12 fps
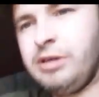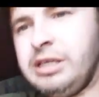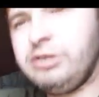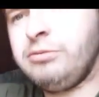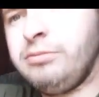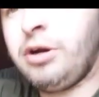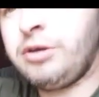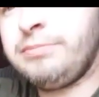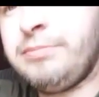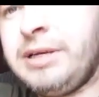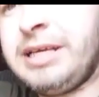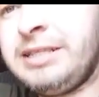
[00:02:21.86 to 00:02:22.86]
my little
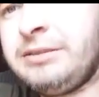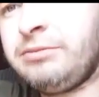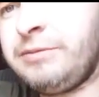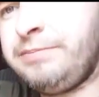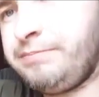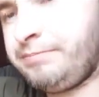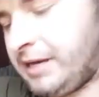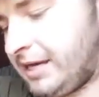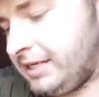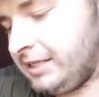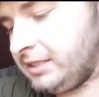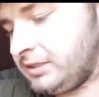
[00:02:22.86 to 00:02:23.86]
own blend with
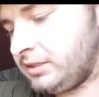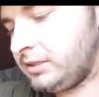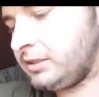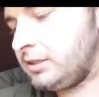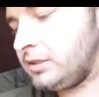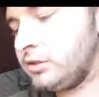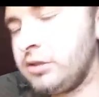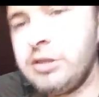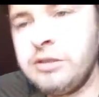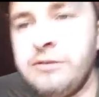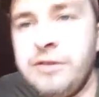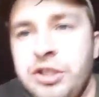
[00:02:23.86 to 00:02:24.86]
pellets,
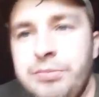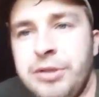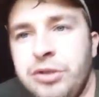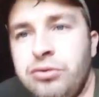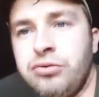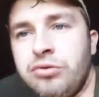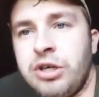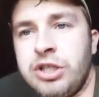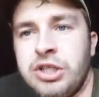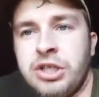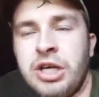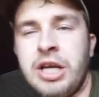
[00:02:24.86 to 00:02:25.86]
fish meal,
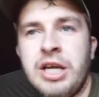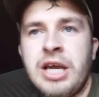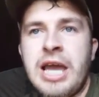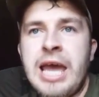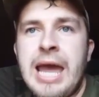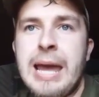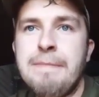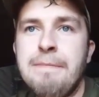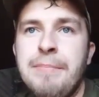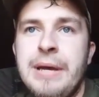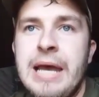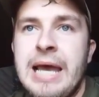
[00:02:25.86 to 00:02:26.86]
crushed
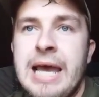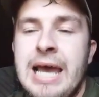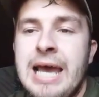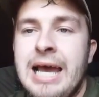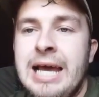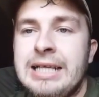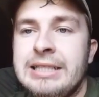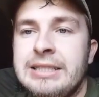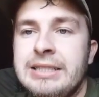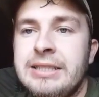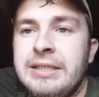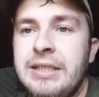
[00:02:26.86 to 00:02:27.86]
hemp,
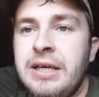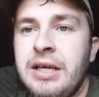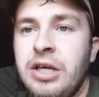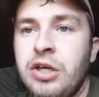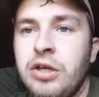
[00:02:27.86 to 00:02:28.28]
and